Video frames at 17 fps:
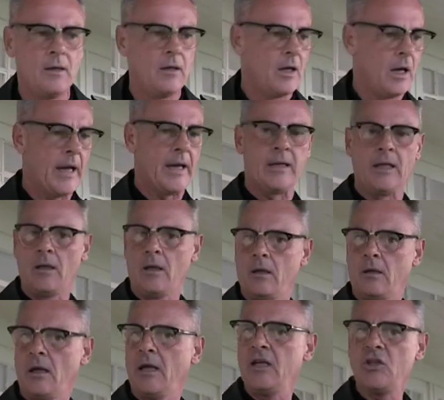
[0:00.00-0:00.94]
And
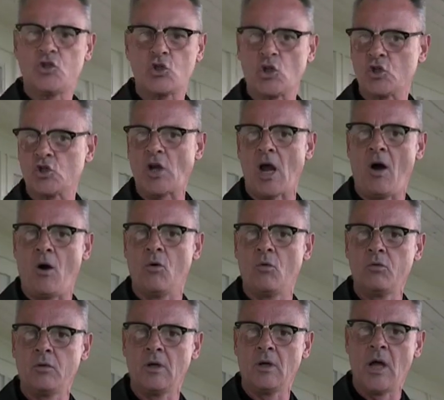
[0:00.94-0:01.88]
he's just
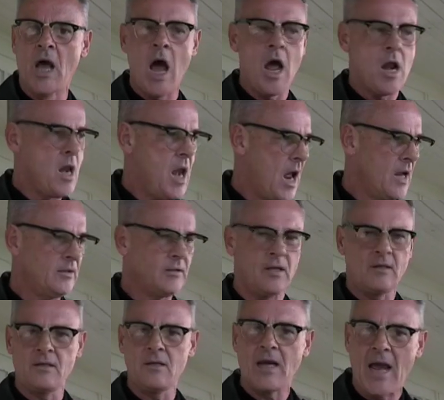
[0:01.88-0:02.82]
told a
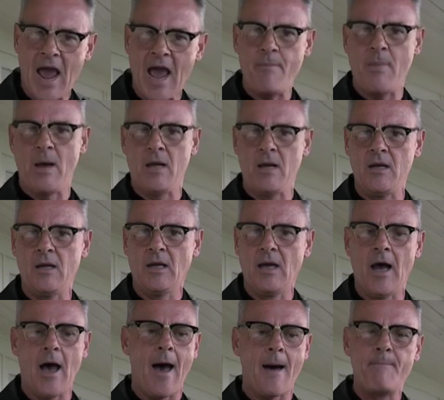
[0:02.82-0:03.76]
London cabbie,
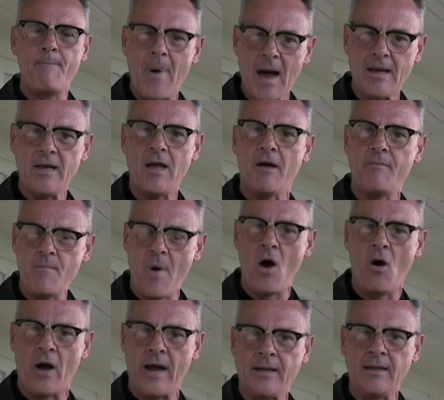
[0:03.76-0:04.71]
a mate of
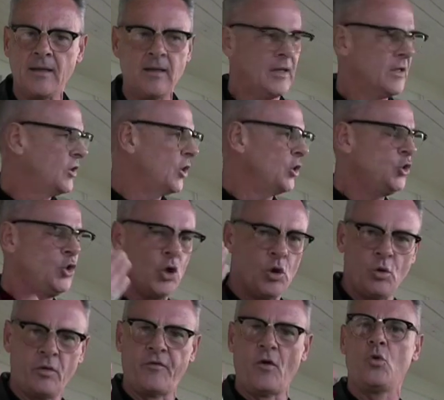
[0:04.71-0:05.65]
mine, that
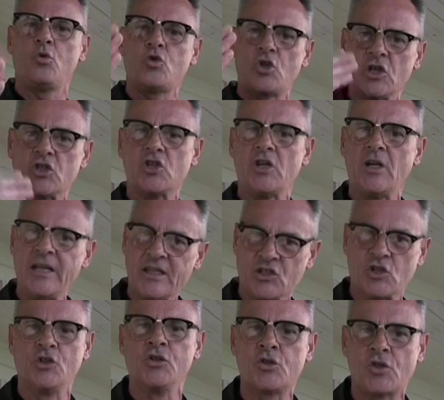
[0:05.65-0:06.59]
you have all just
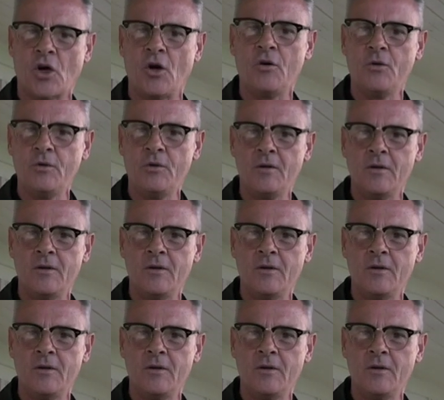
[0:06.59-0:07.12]
listened to,